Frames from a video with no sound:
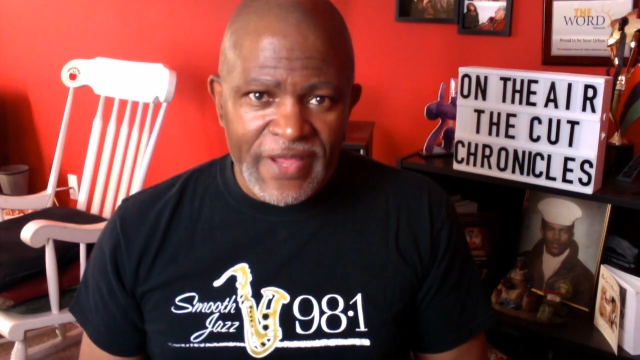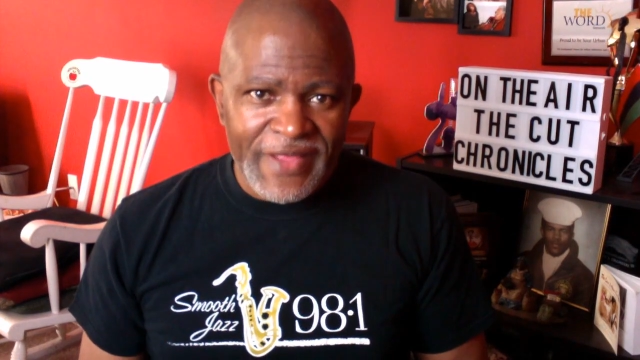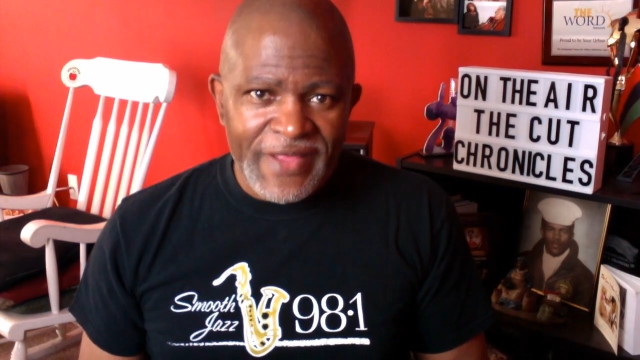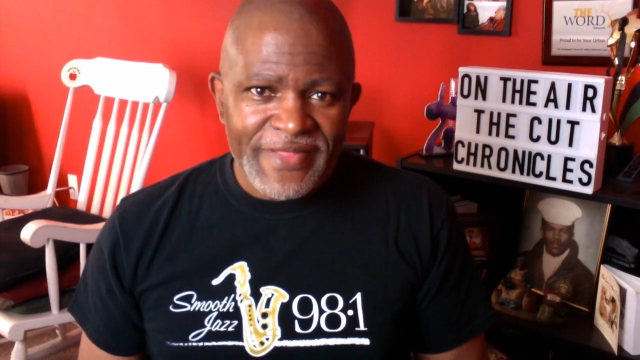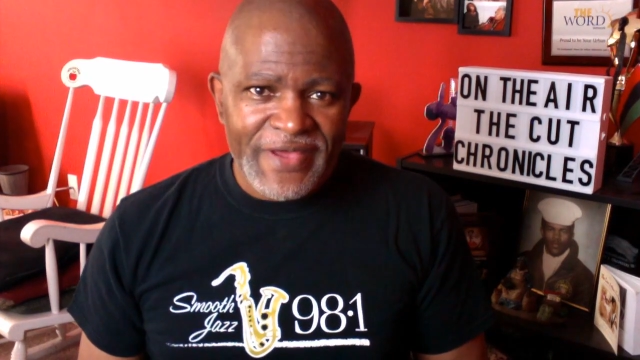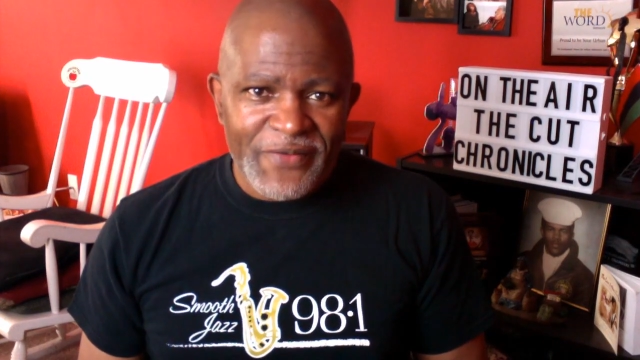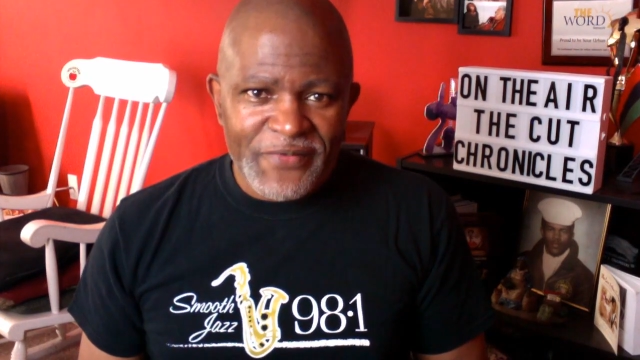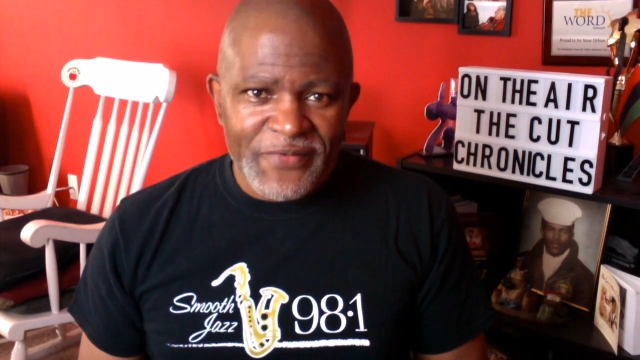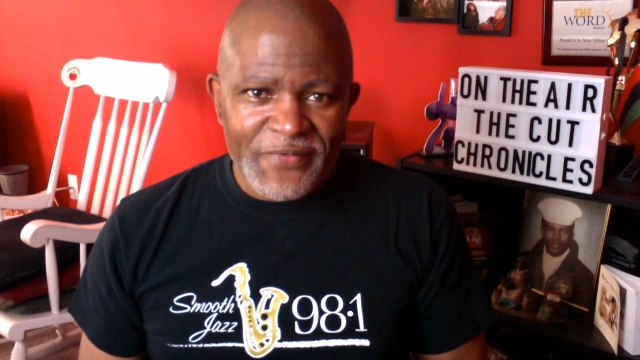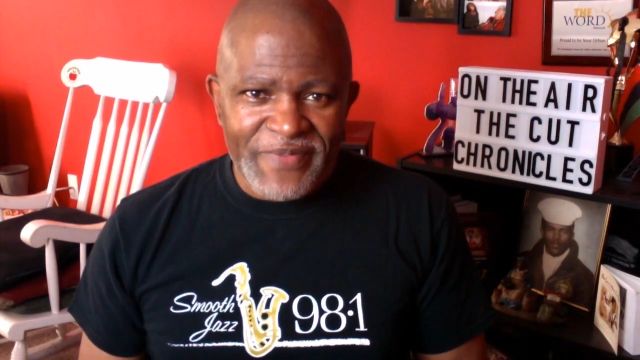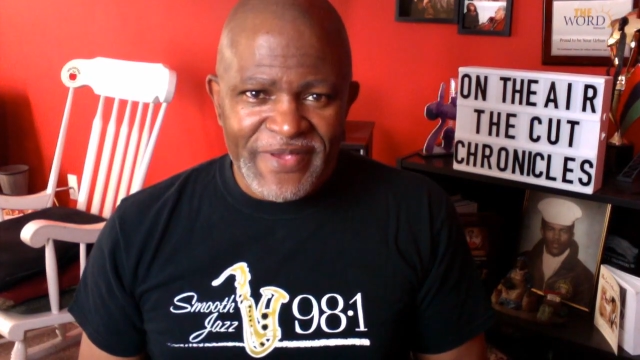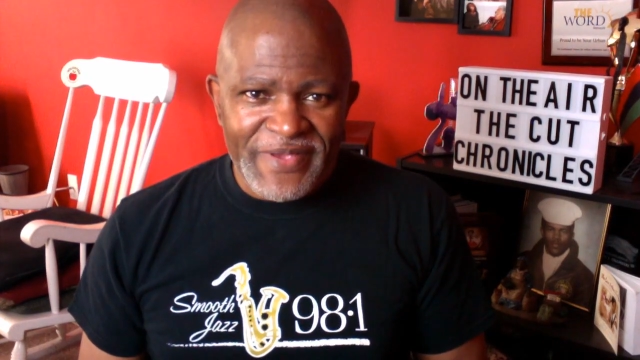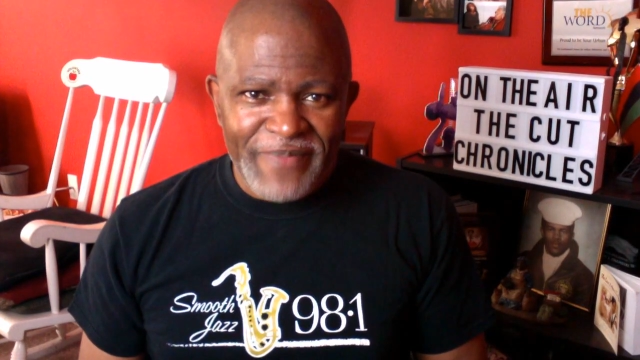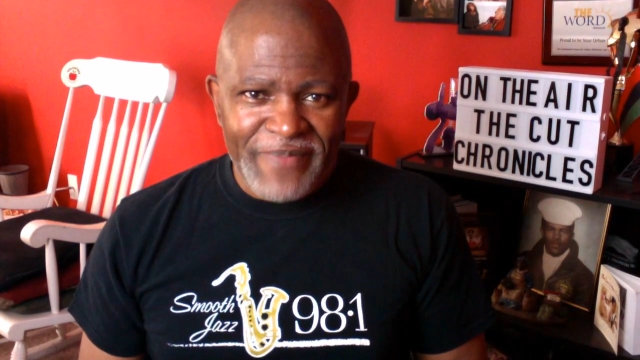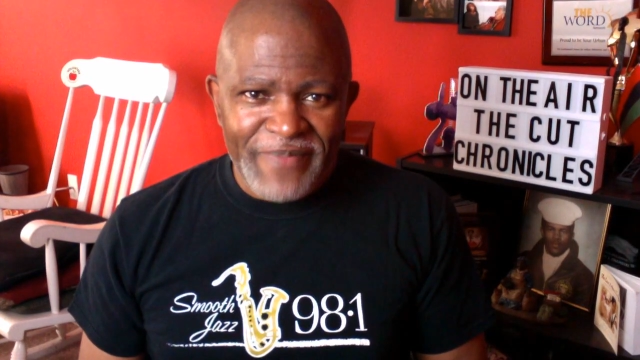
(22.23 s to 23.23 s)
that we'd
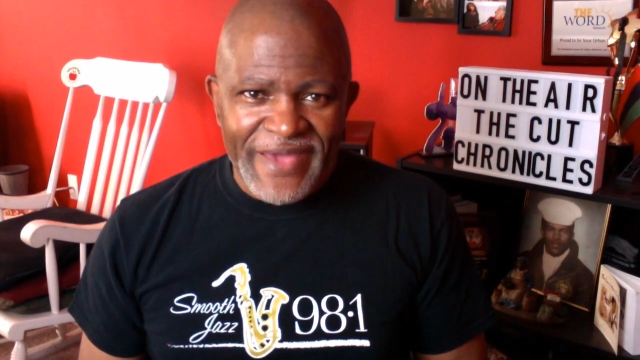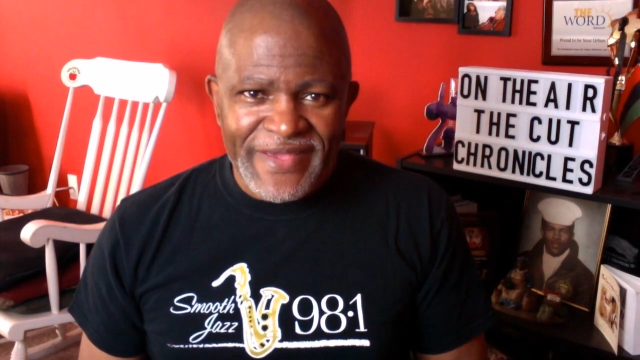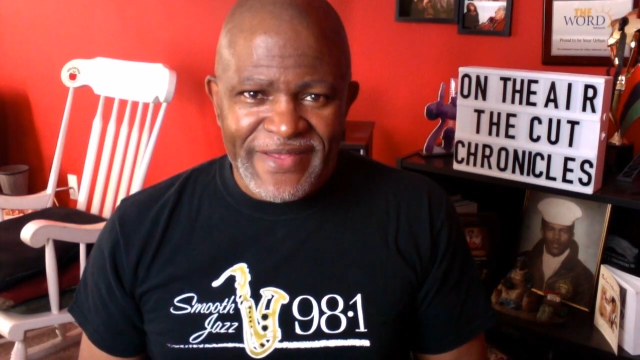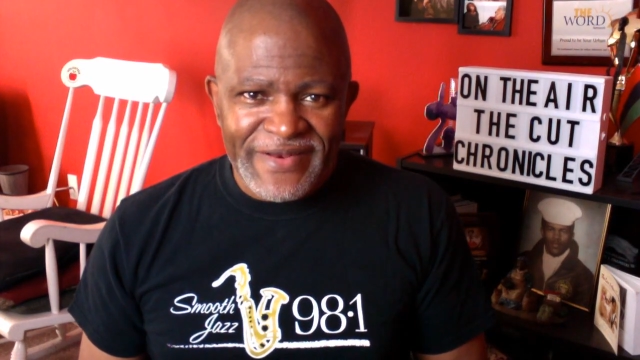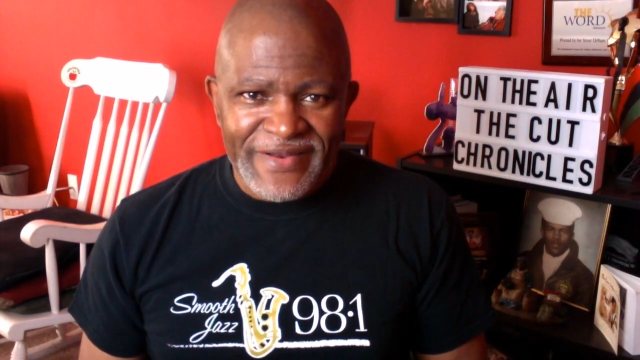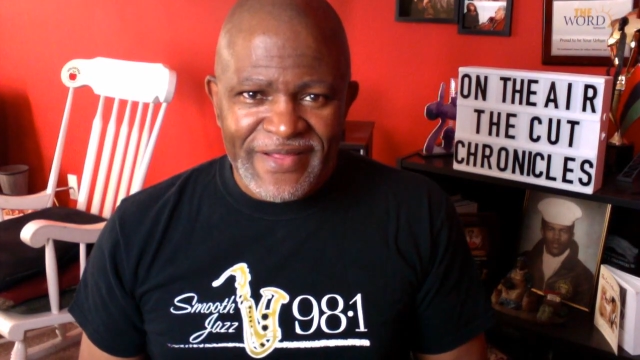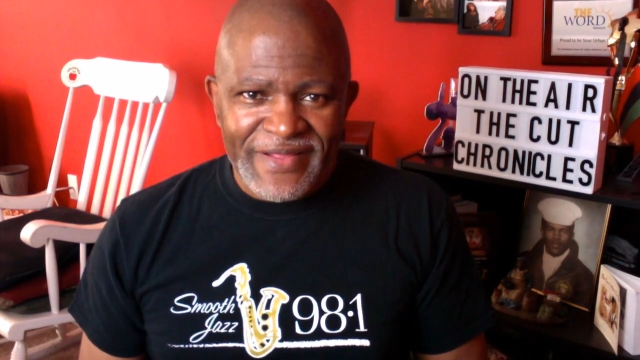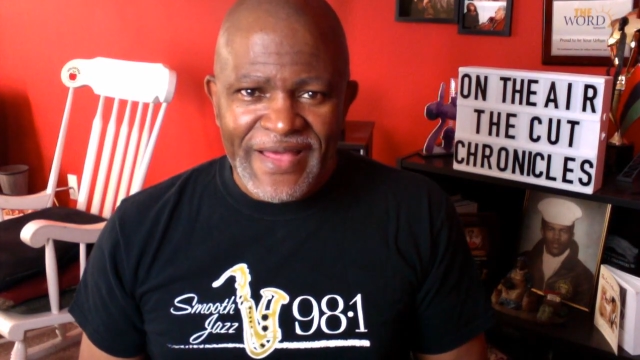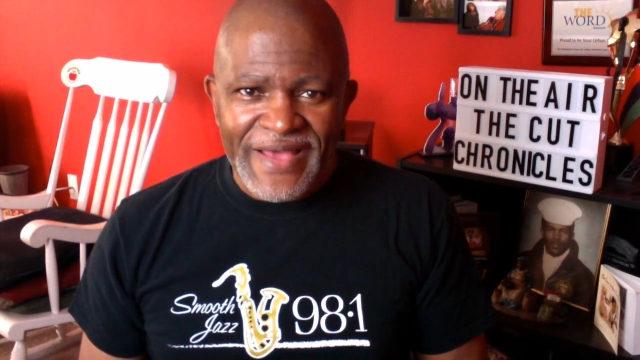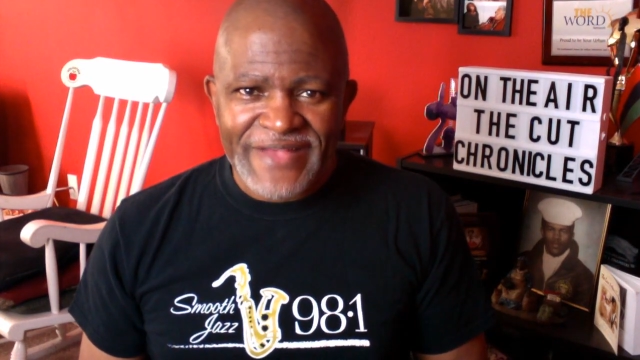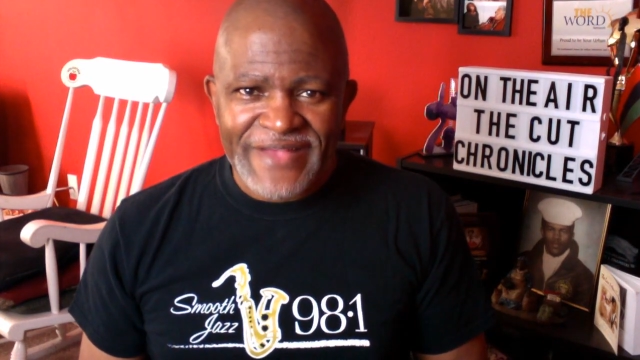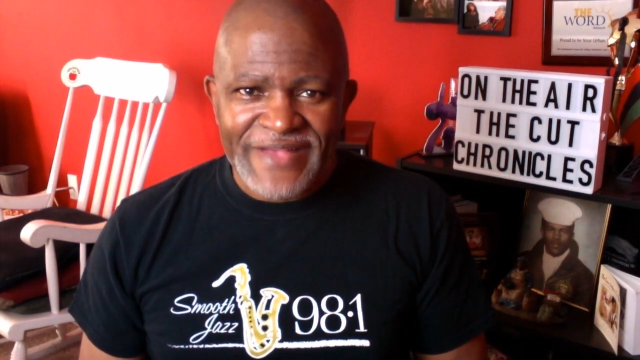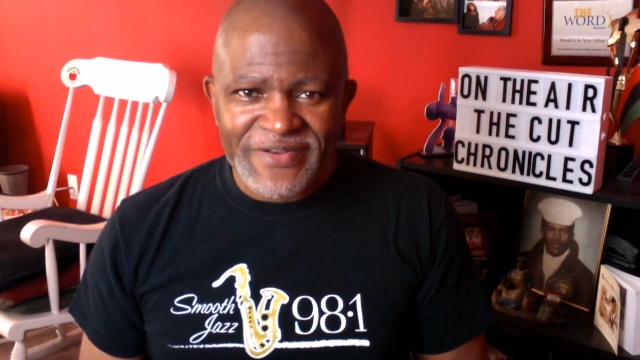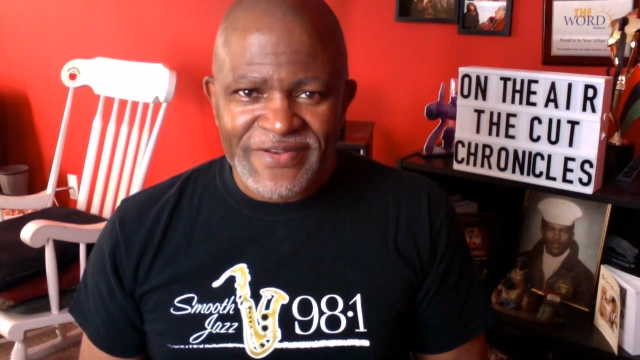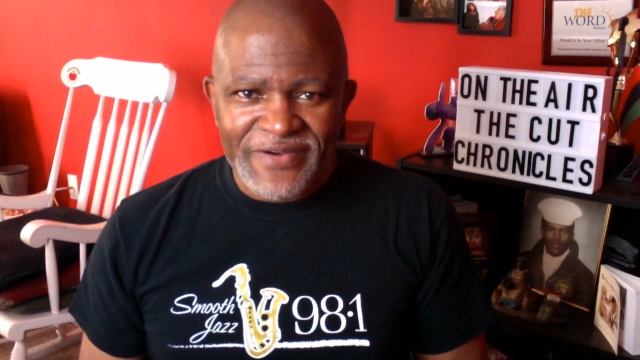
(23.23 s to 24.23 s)
be back in
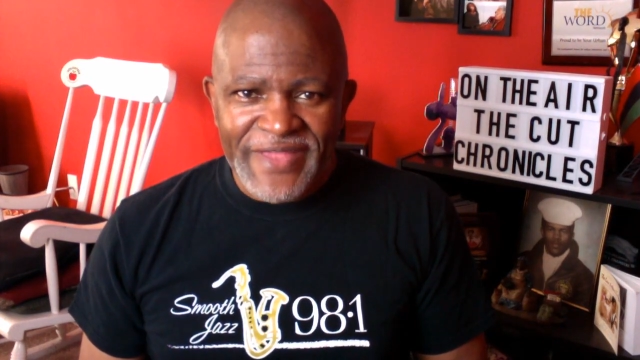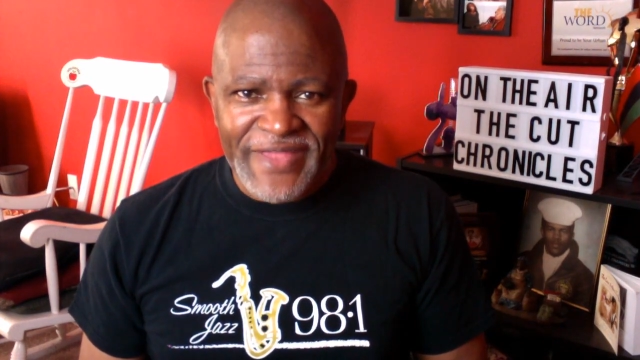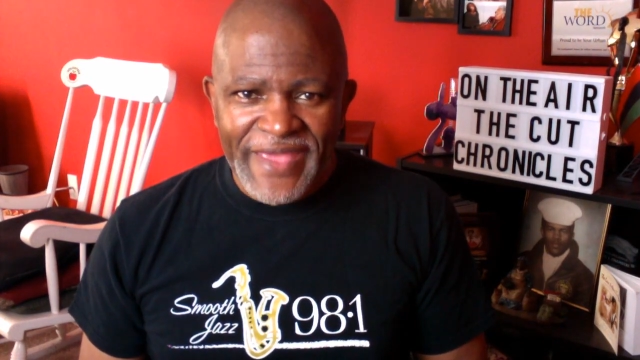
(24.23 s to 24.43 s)
class and on